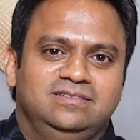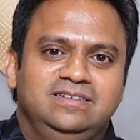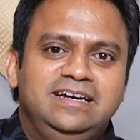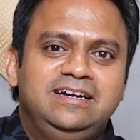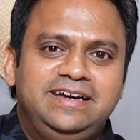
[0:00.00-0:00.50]

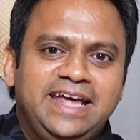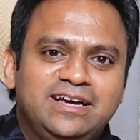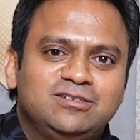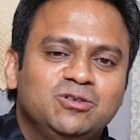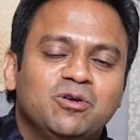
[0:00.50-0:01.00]
it
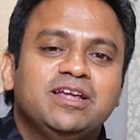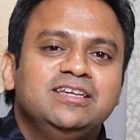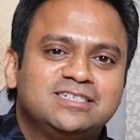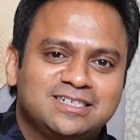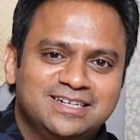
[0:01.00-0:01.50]
takes to
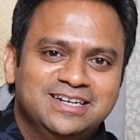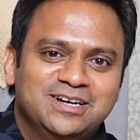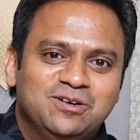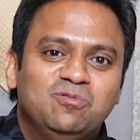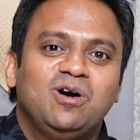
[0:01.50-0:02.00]
reach
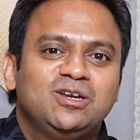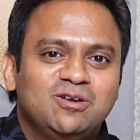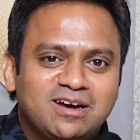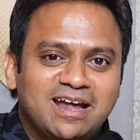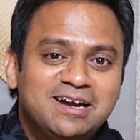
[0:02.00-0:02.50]
what
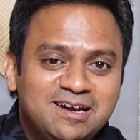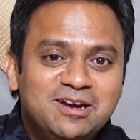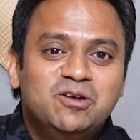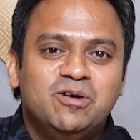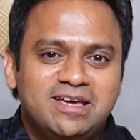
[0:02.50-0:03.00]
you're currently
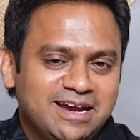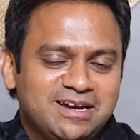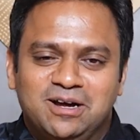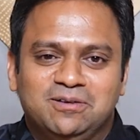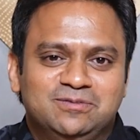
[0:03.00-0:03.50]
doing right
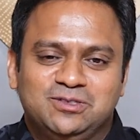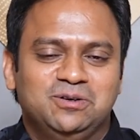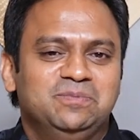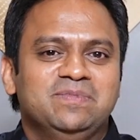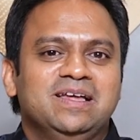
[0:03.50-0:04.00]
now. So